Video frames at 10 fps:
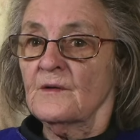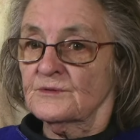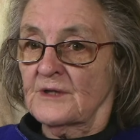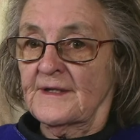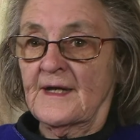
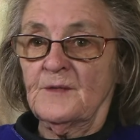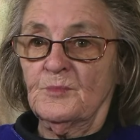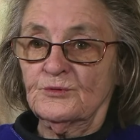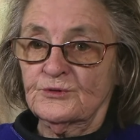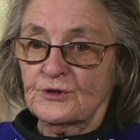was
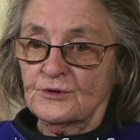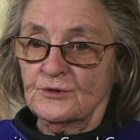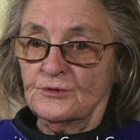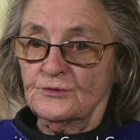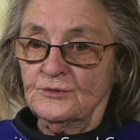unable
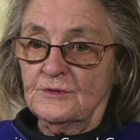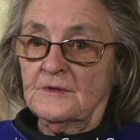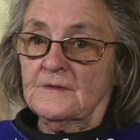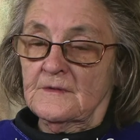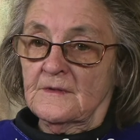to
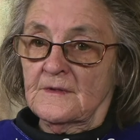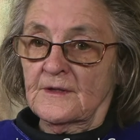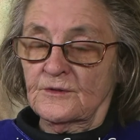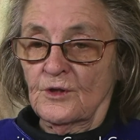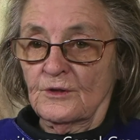
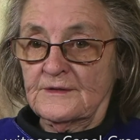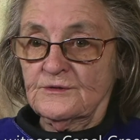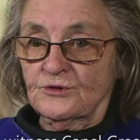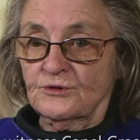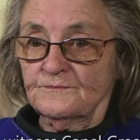
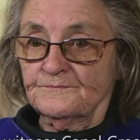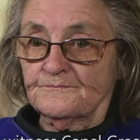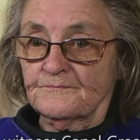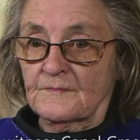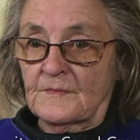acknowledge
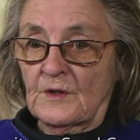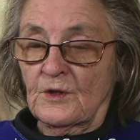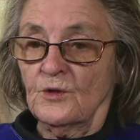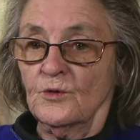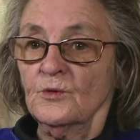the
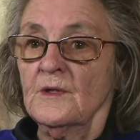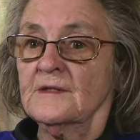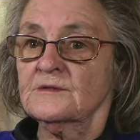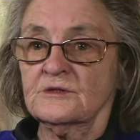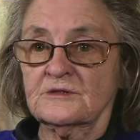call,
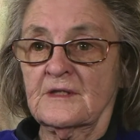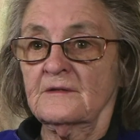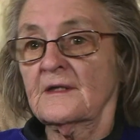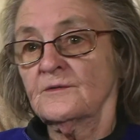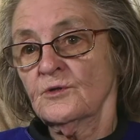and just
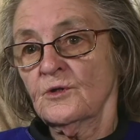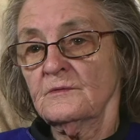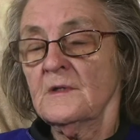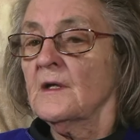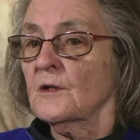said, can you
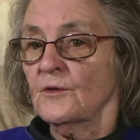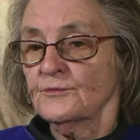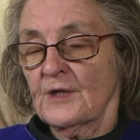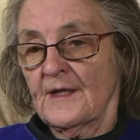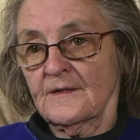
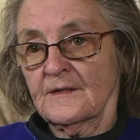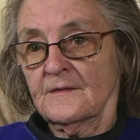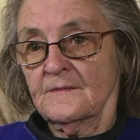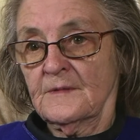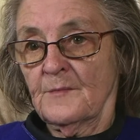contact
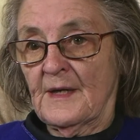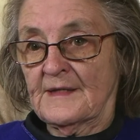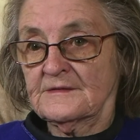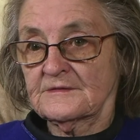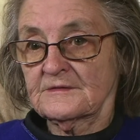the
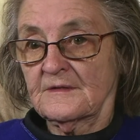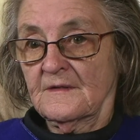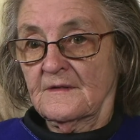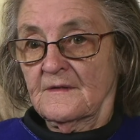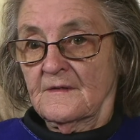base?
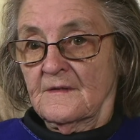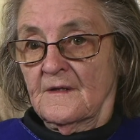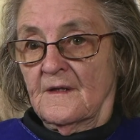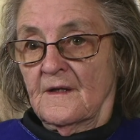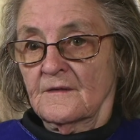
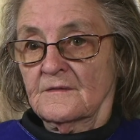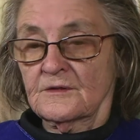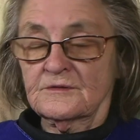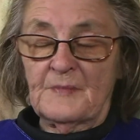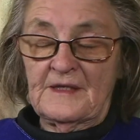
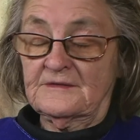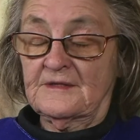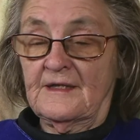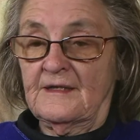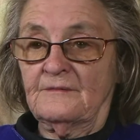Because
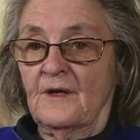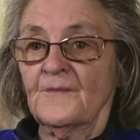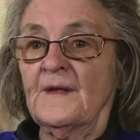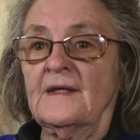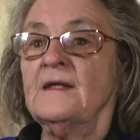basically I
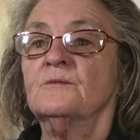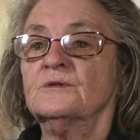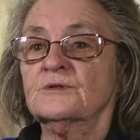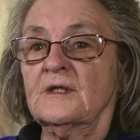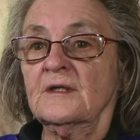think he
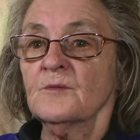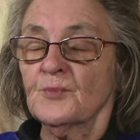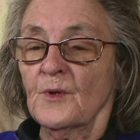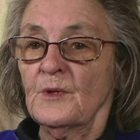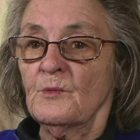was thinking
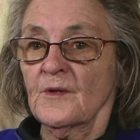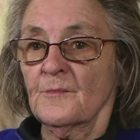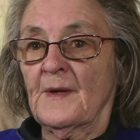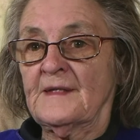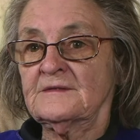probably what the
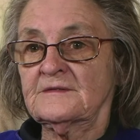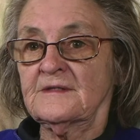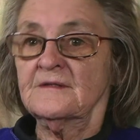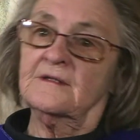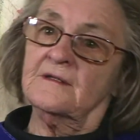base
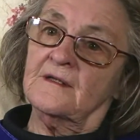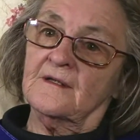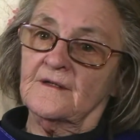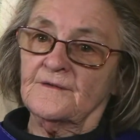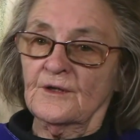did,
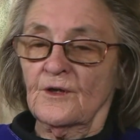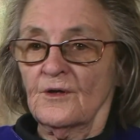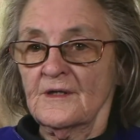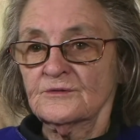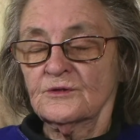the
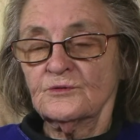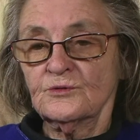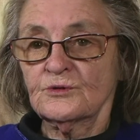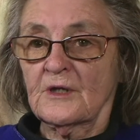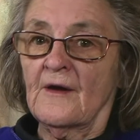guys who
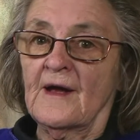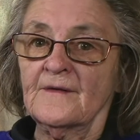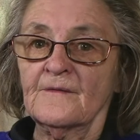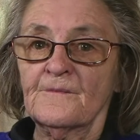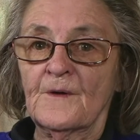used to go out
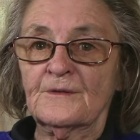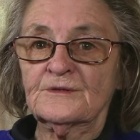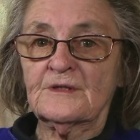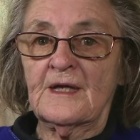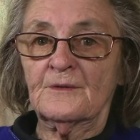in the
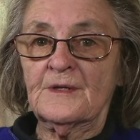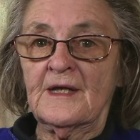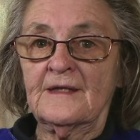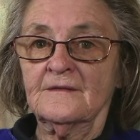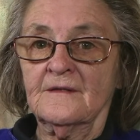forest now and
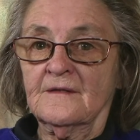then